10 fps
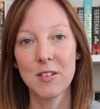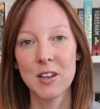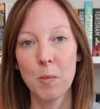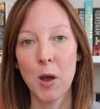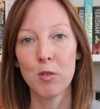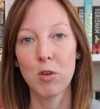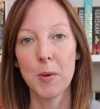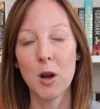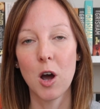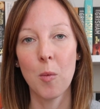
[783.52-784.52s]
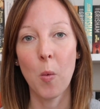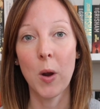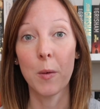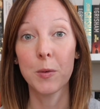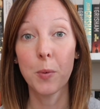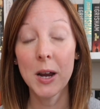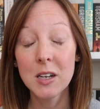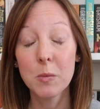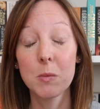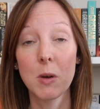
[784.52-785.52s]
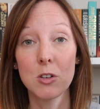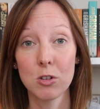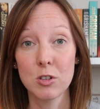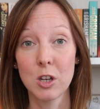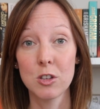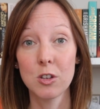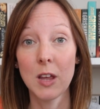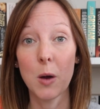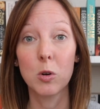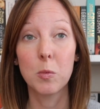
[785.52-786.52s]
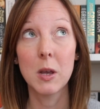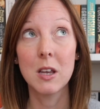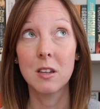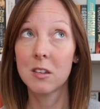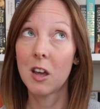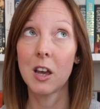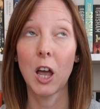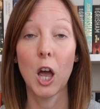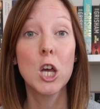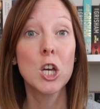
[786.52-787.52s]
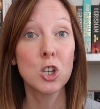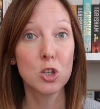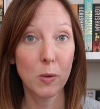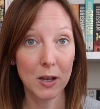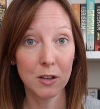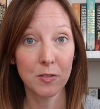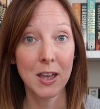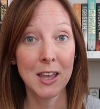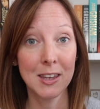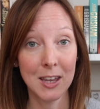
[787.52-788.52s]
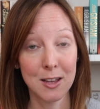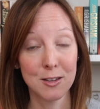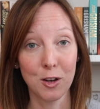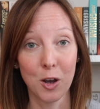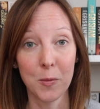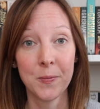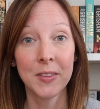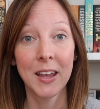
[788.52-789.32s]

series by Robin Hobb when I was pregnant with my daughter, so that would be circa 12 years ago,